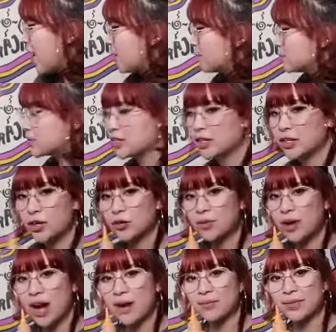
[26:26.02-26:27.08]
I'm just gonna go
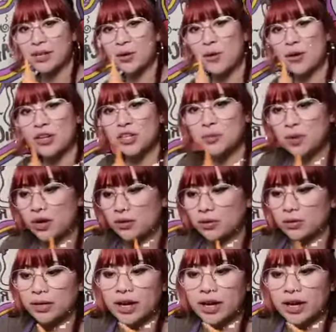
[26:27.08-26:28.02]
grab the orange bottle,